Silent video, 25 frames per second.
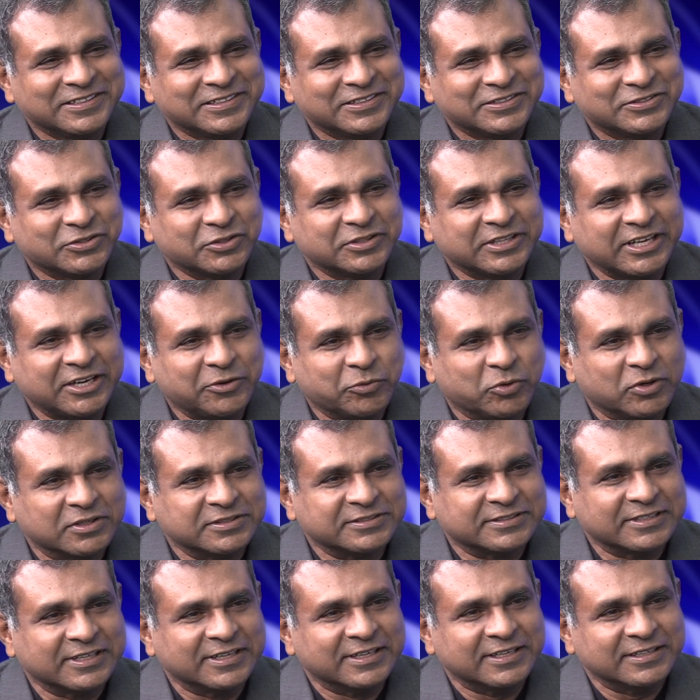So that
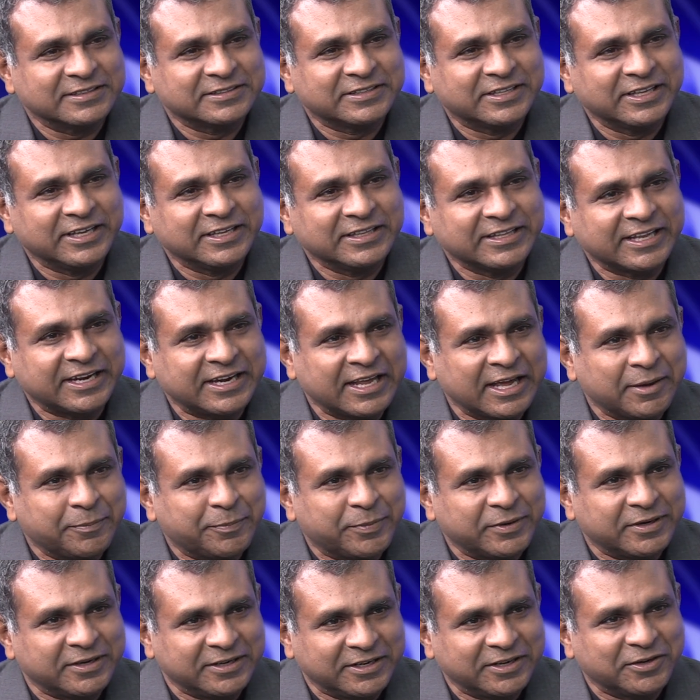was a thing that
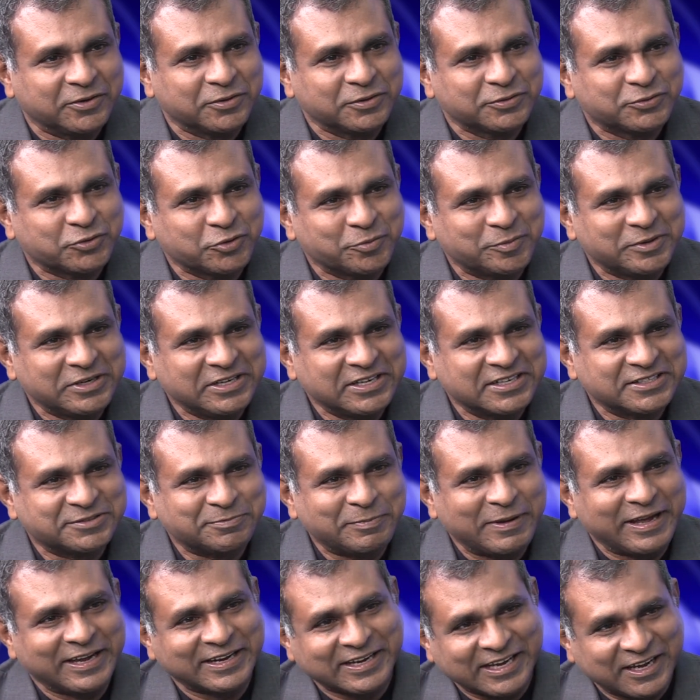happened, so many years
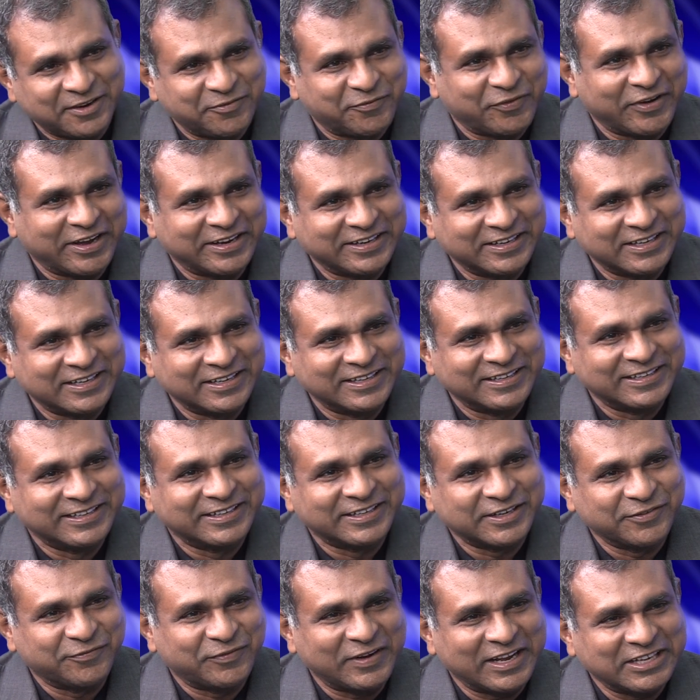back, and final
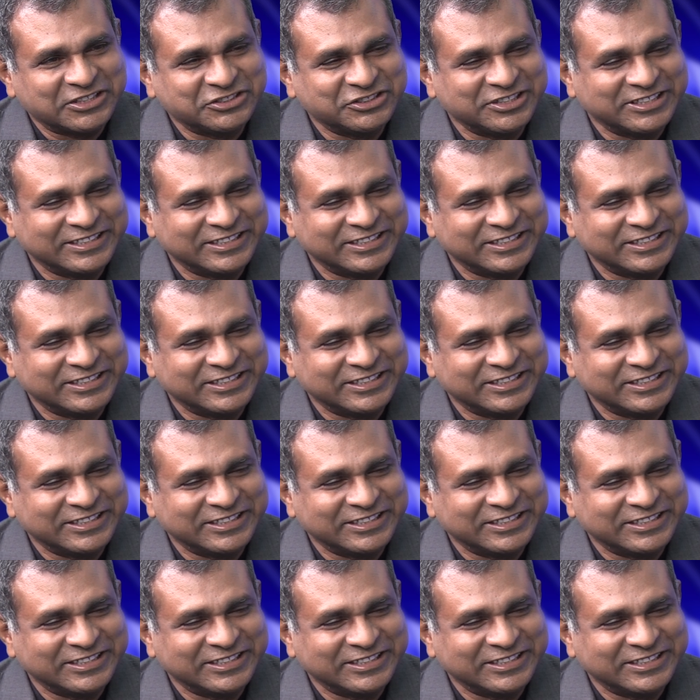reflection.